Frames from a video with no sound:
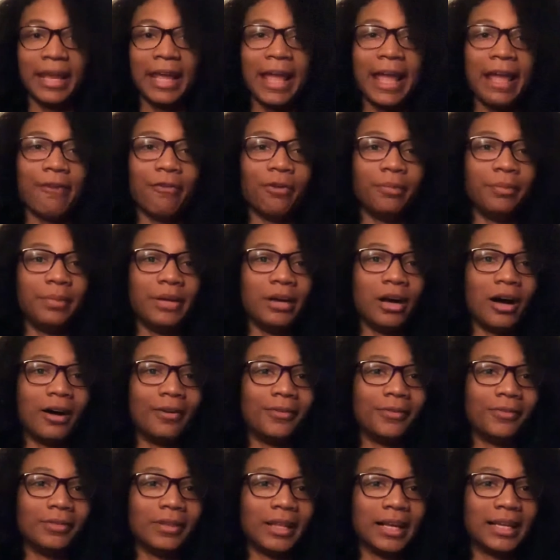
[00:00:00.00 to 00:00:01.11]
it would be off
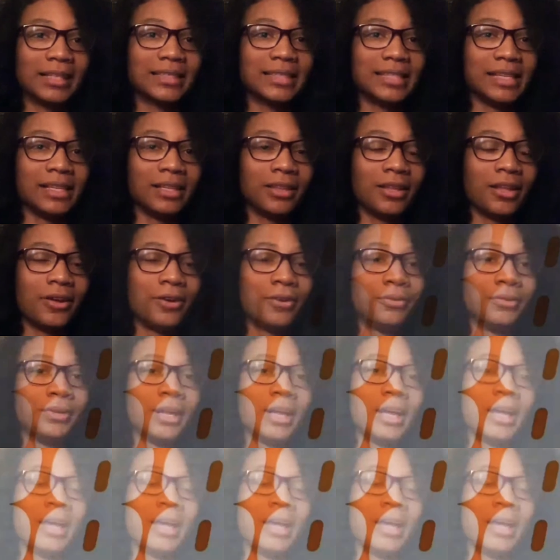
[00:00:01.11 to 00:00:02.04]
of legacy alone.